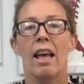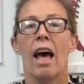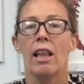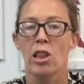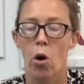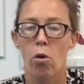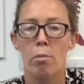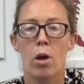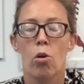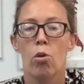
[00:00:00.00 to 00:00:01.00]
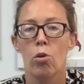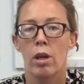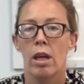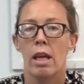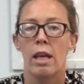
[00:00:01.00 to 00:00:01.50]
and lo and
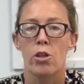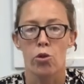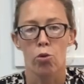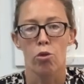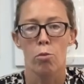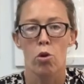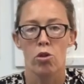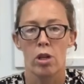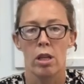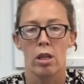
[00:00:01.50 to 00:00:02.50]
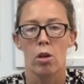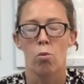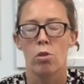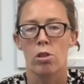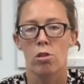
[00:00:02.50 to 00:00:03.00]
behold, his shoulder motion
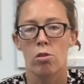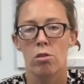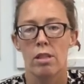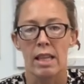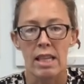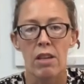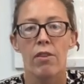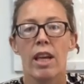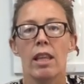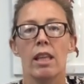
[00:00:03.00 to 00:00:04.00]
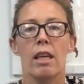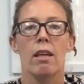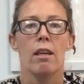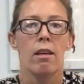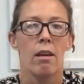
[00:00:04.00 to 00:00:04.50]
was
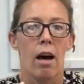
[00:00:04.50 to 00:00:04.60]
significantly,